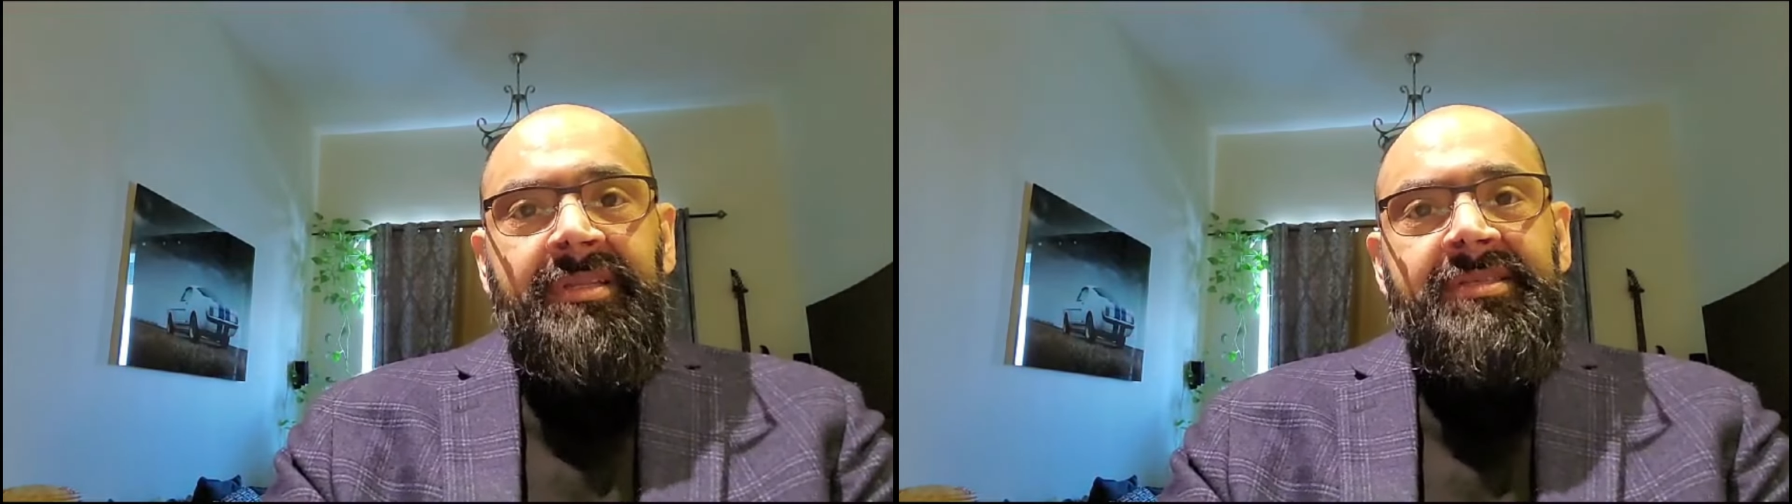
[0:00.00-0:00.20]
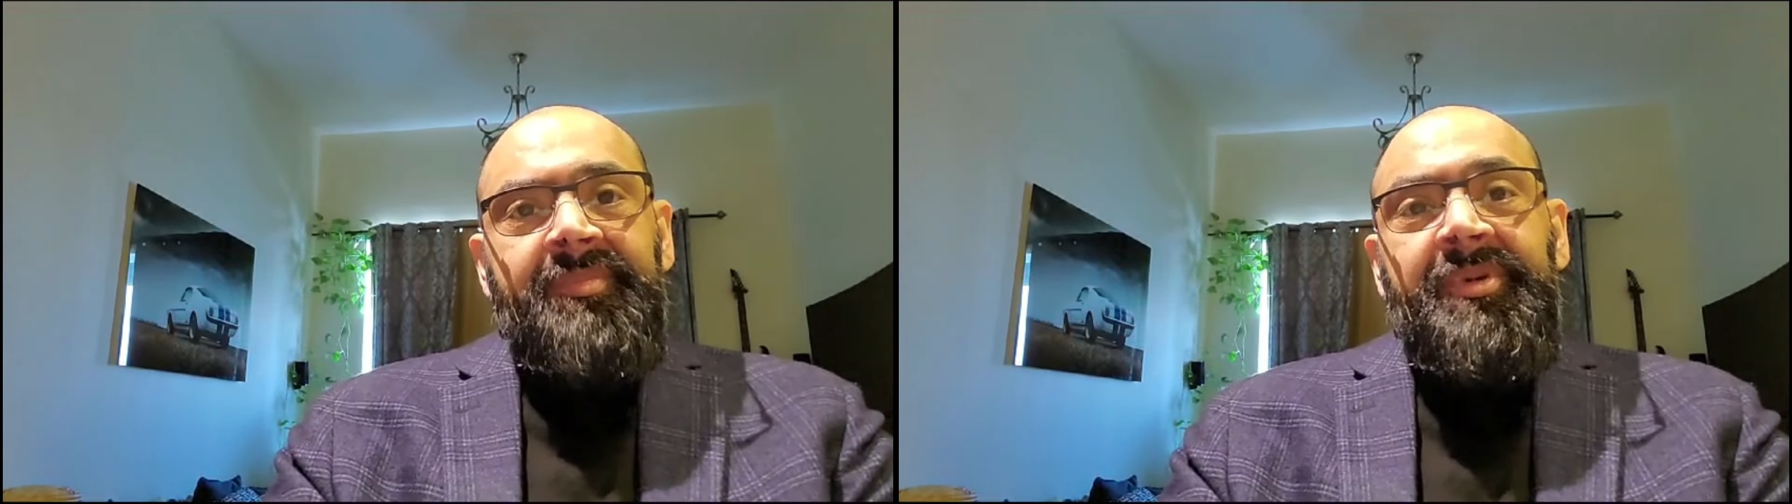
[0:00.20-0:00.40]

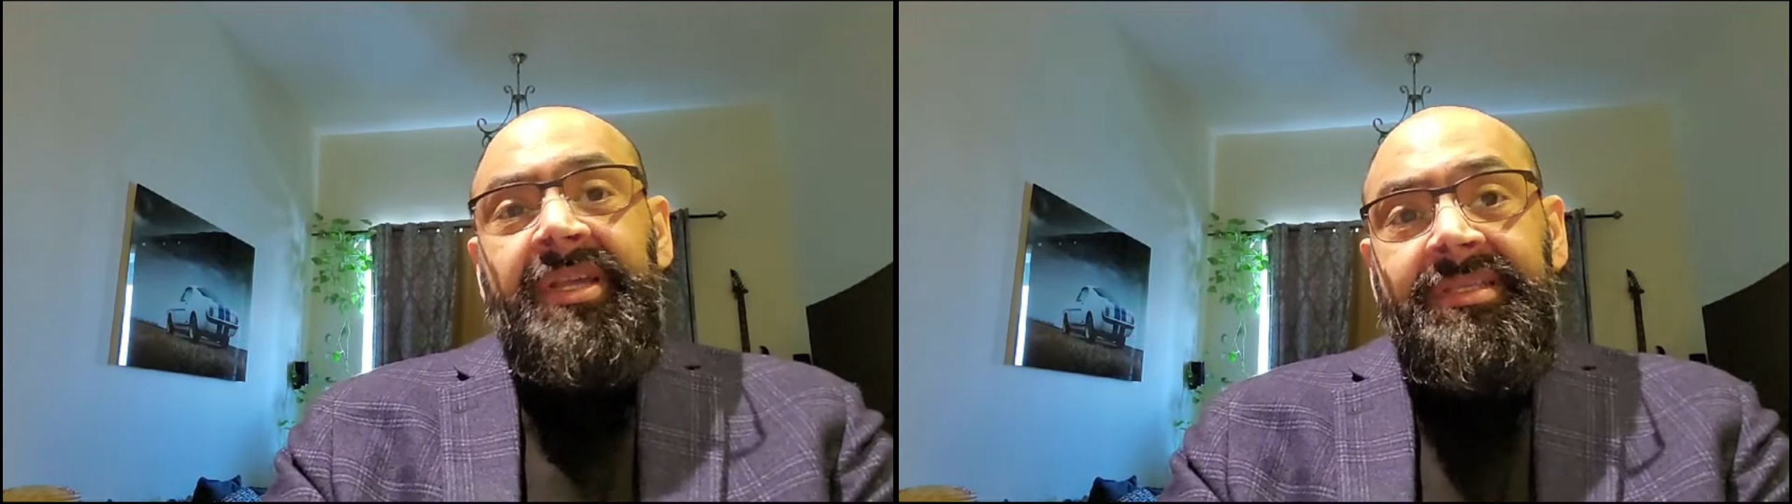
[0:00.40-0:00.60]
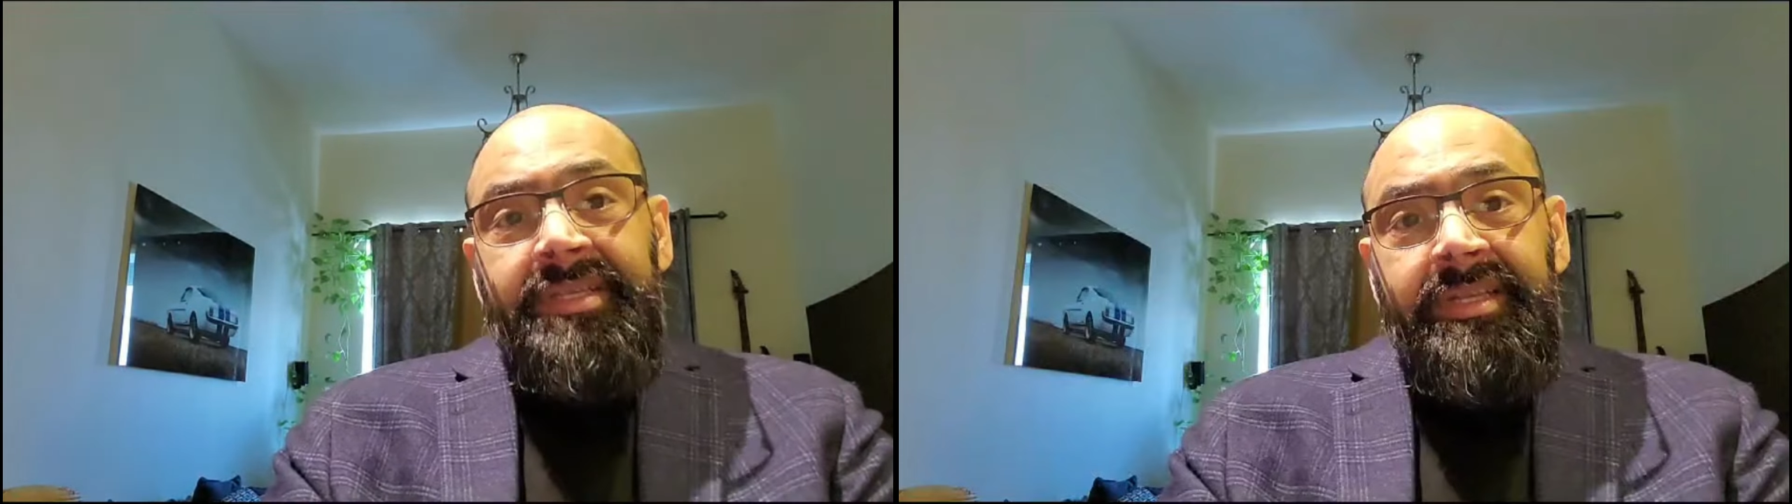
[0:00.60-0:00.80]

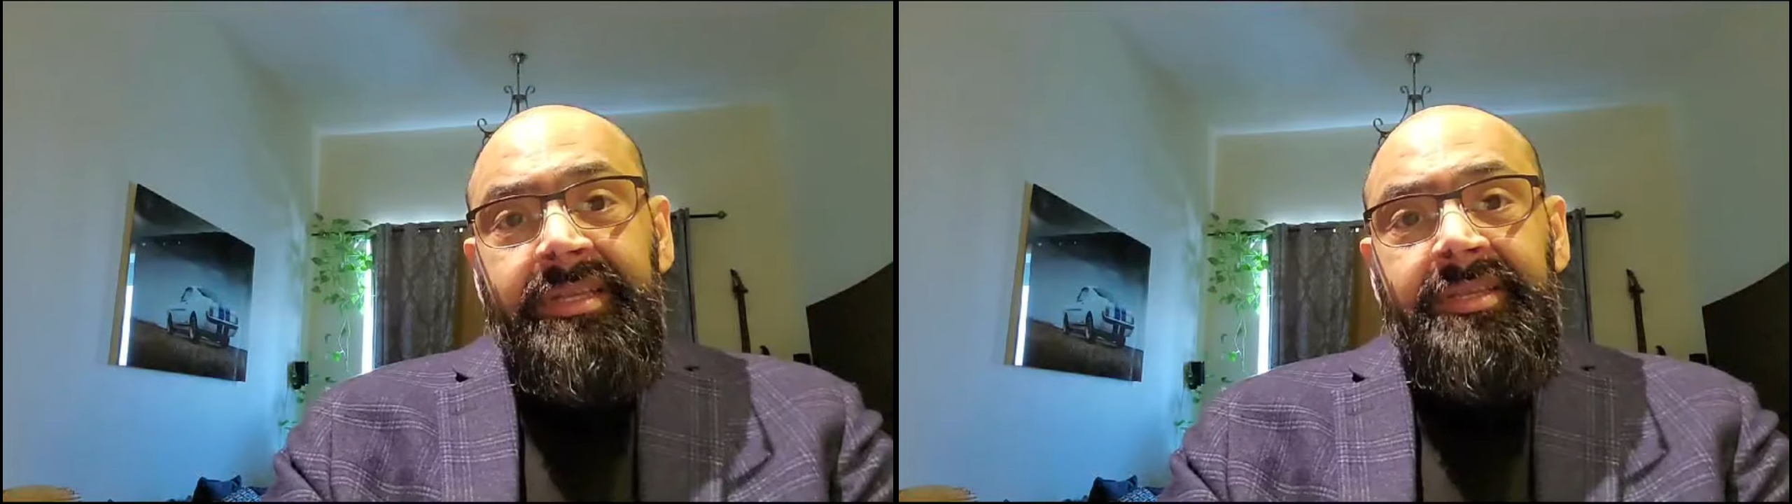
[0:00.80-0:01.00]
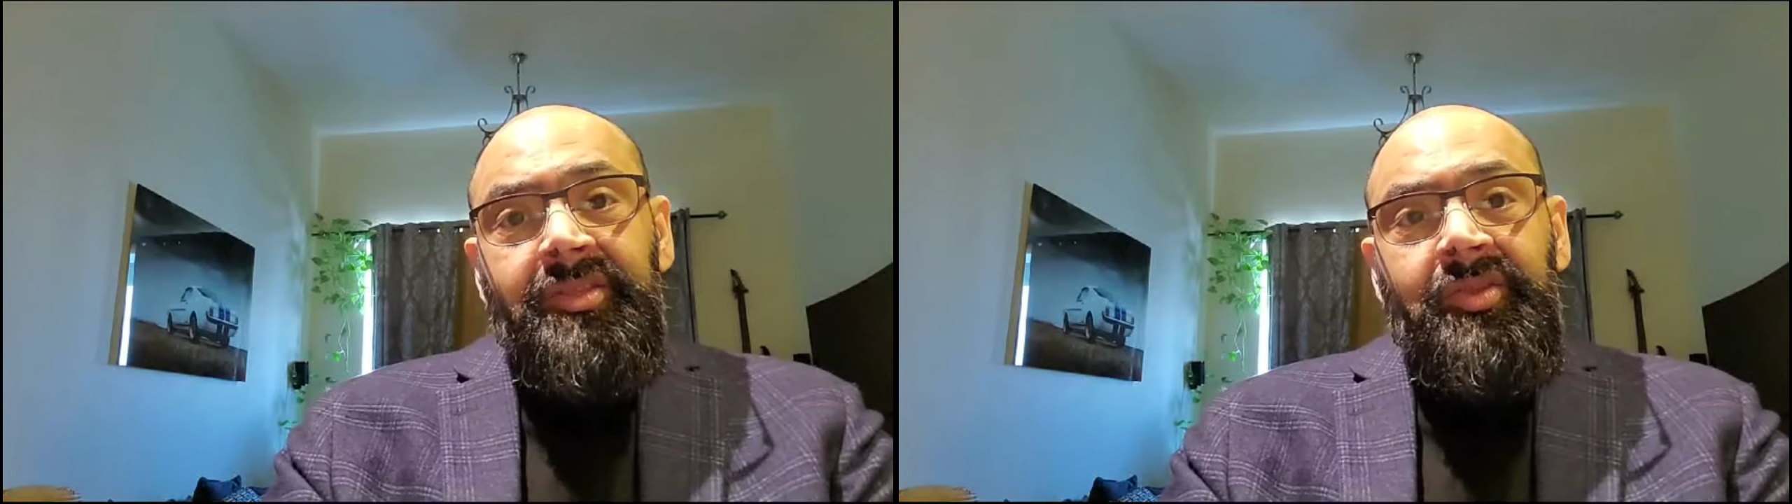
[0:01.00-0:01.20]

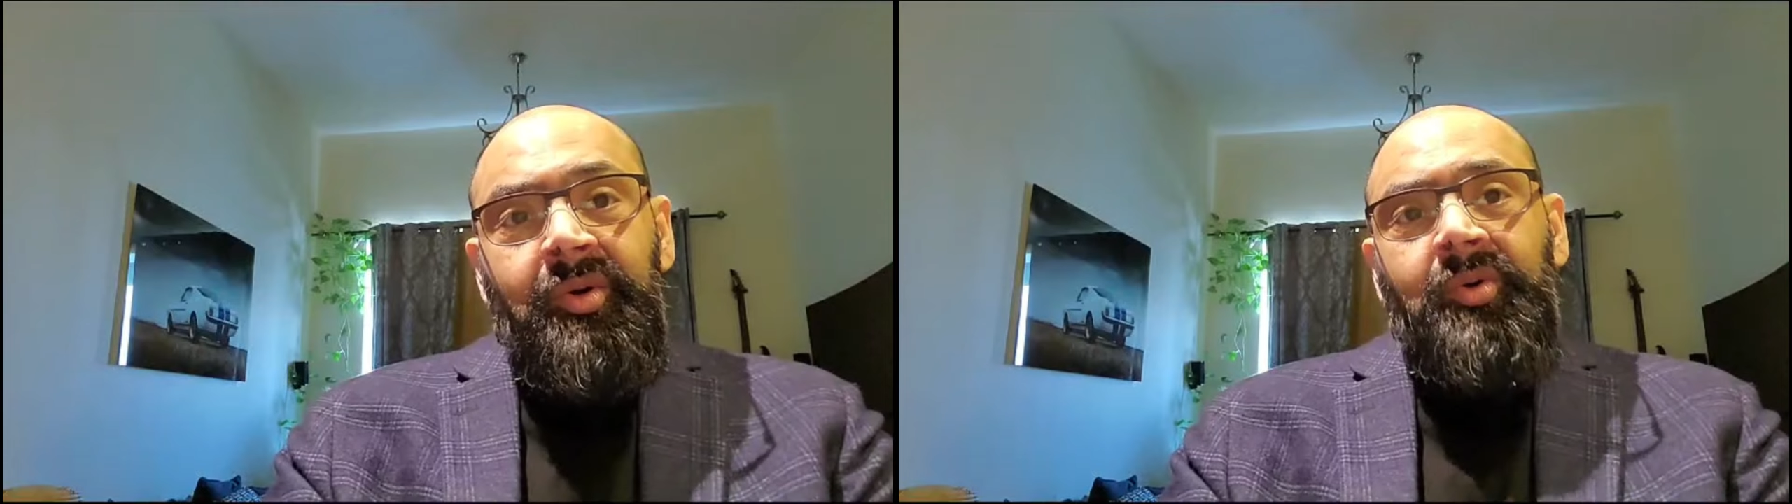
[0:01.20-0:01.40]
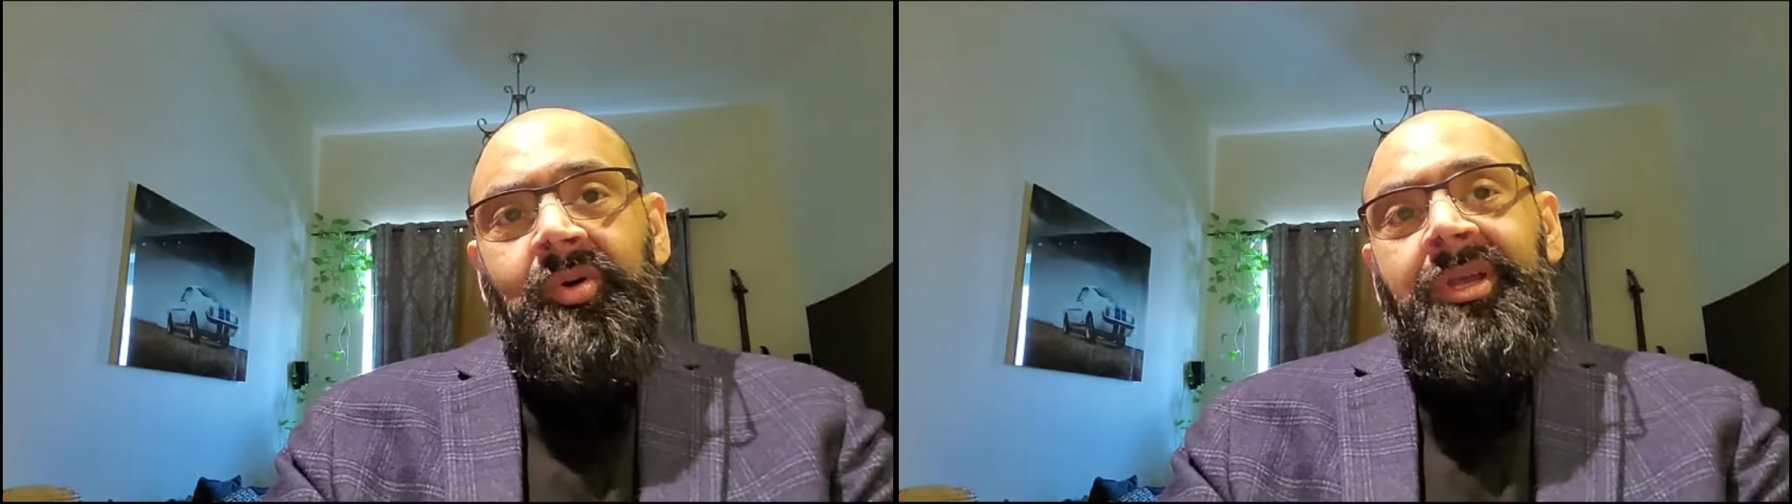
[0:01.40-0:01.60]
Surprisingly,
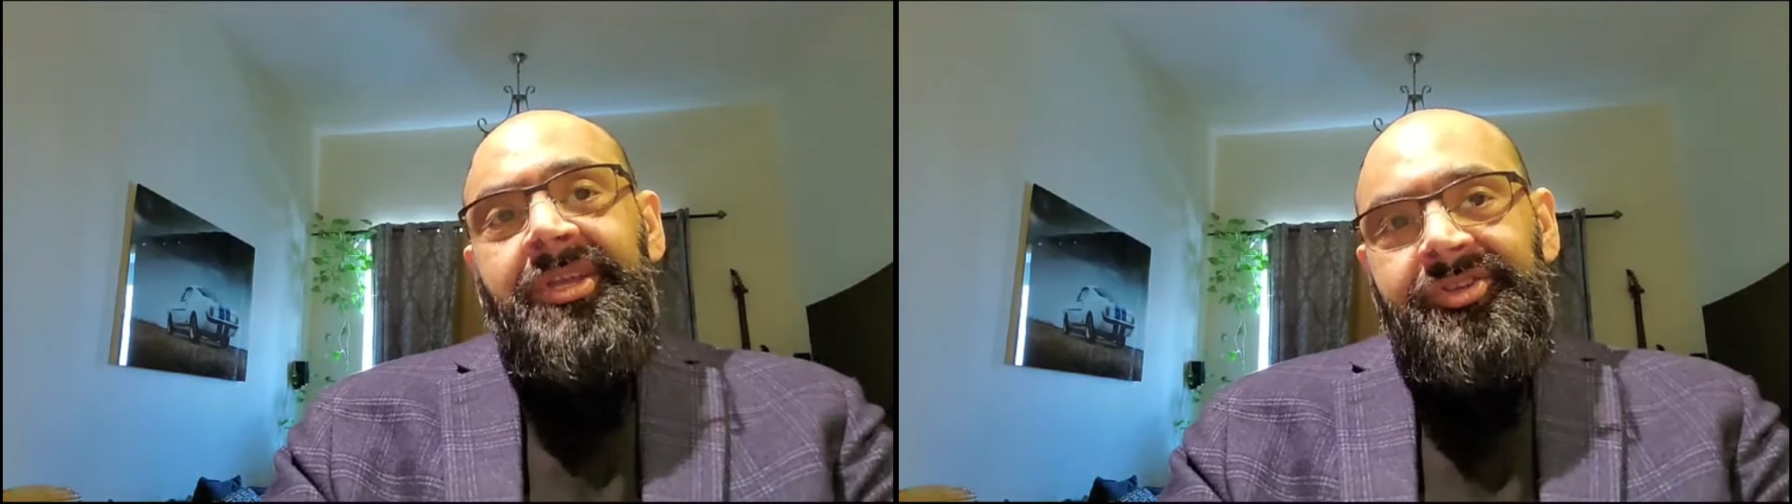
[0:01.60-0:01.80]
though,